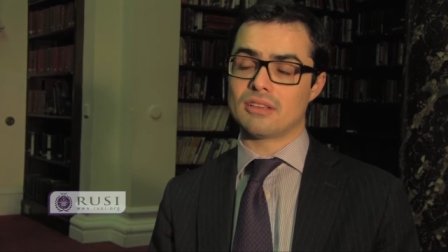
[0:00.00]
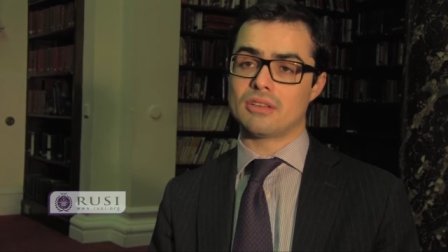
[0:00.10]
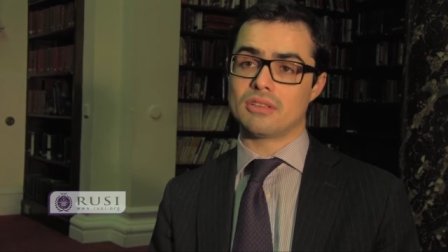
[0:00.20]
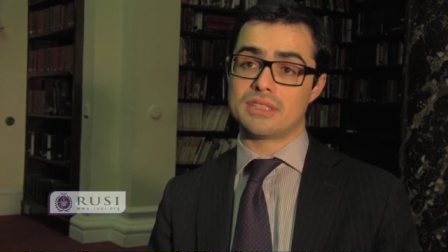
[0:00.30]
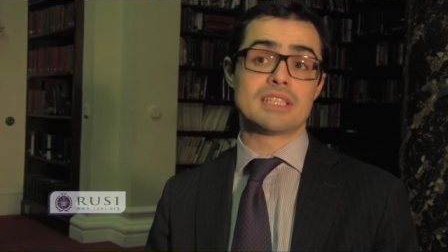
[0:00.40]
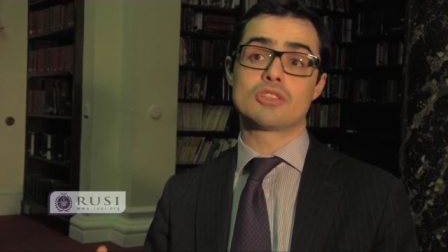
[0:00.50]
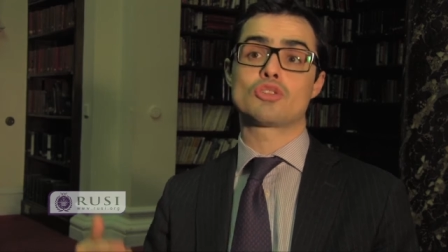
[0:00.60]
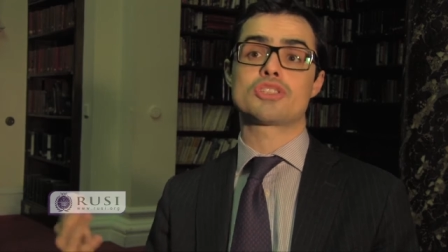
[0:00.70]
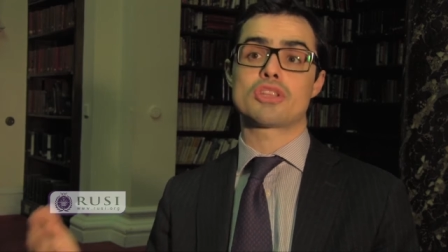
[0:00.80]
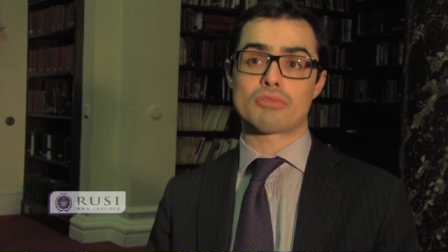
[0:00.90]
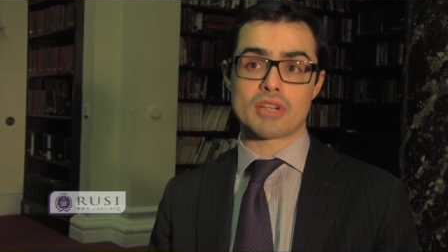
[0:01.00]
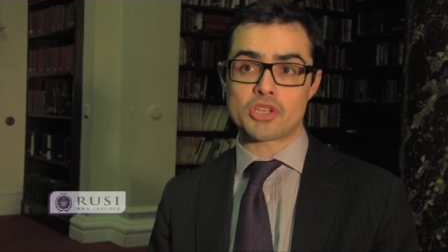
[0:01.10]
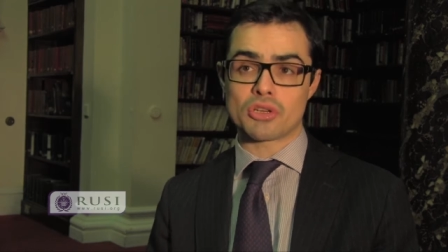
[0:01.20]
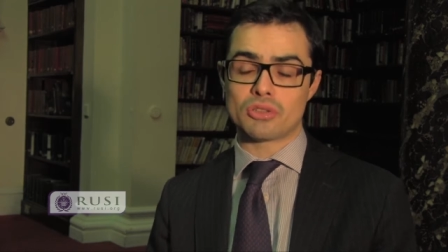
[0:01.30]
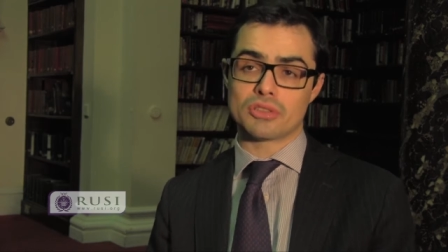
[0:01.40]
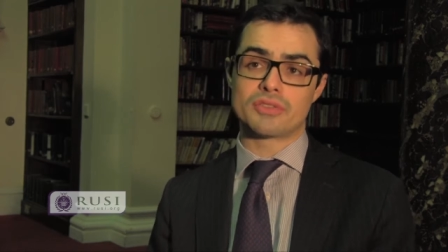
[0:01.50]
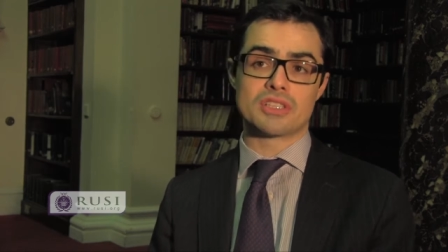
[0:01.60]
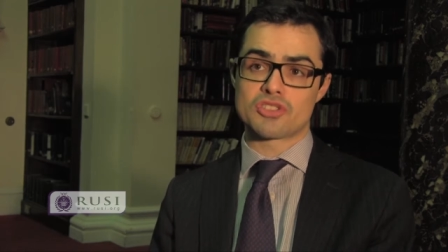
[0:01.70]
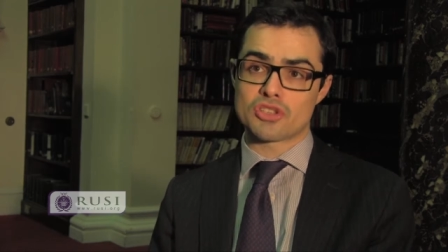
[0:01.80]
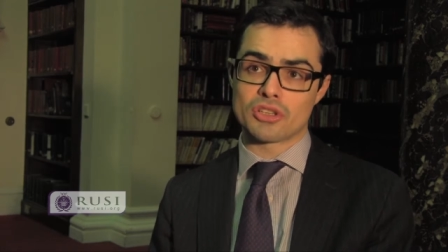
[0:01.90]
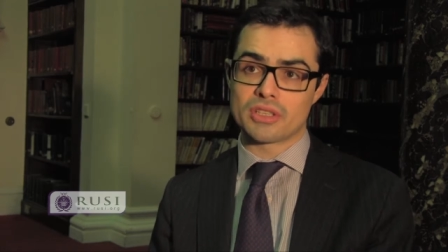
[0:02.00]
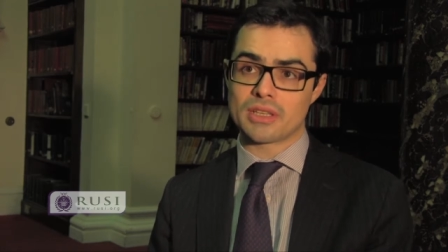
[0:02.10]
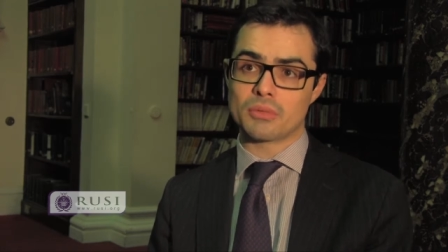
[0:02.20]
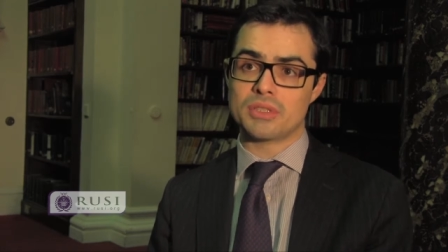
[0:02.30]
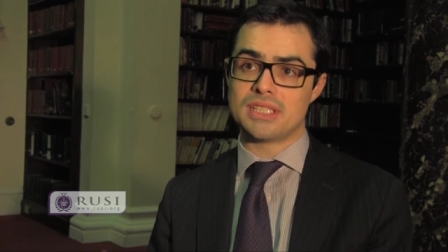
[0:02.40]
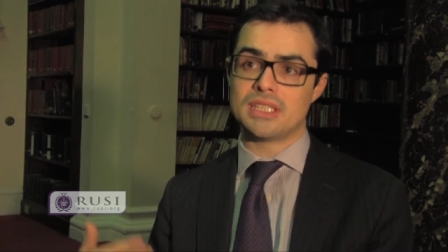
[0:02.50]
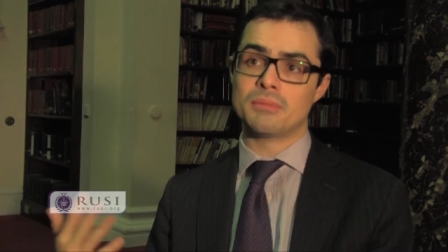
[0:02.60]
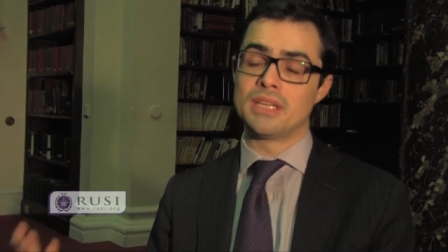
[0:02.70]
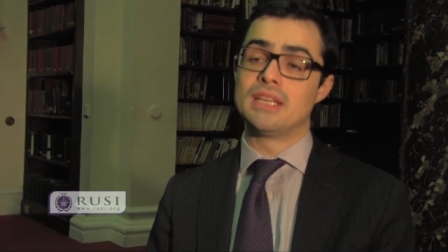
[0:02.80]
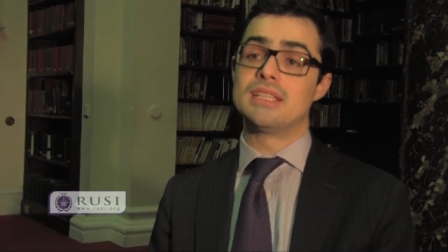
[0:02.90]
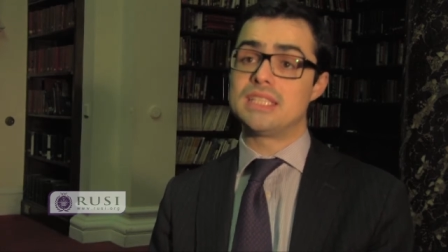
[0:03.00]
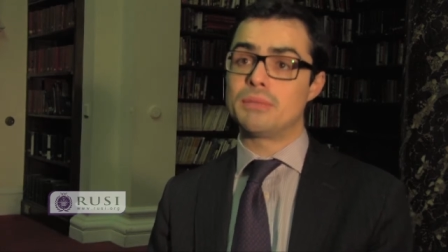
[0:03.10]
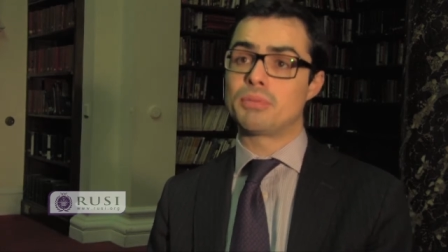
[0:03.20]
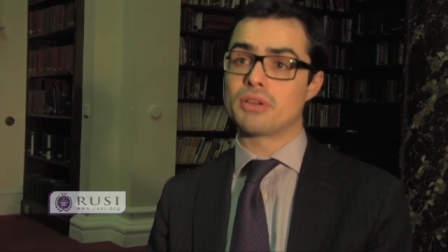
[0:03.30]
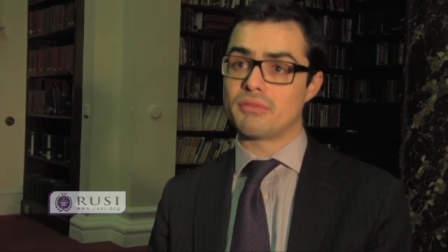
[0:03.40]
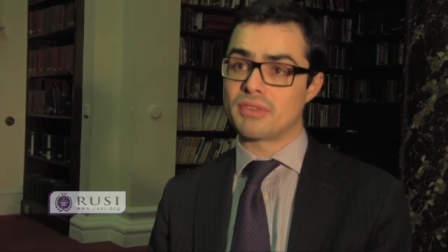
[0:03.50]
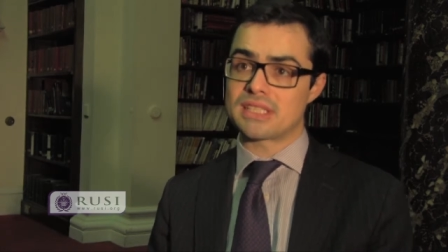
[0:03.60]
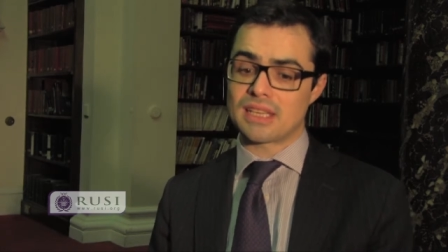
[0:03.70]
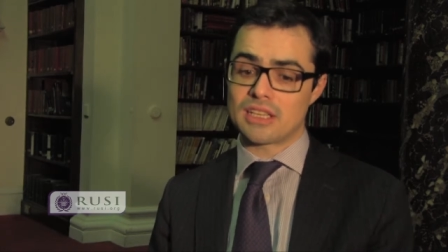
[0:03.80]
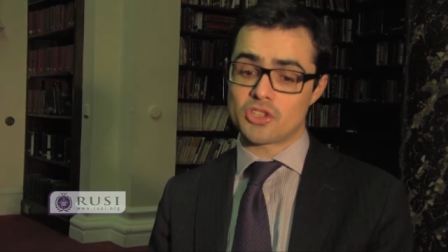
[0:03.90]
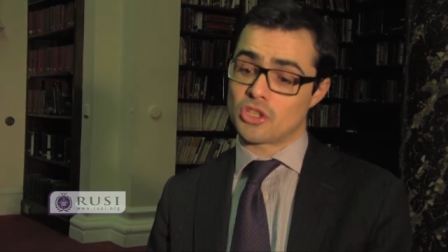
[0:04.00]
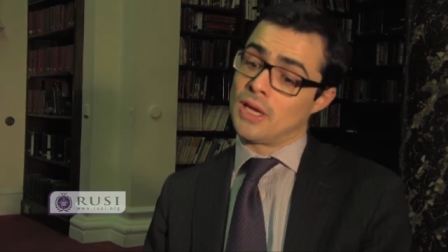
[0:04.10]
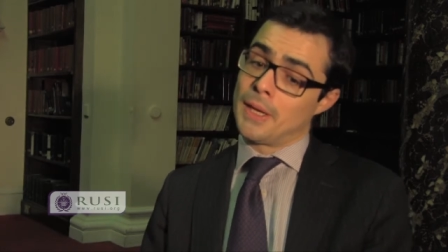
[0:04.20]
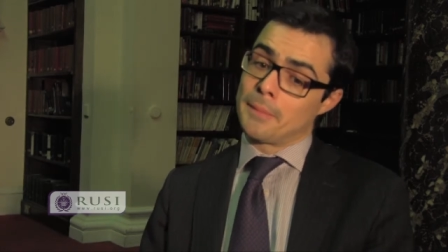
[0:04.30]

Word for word: or didn't cross a threshold of concern that would deem deeper investigation.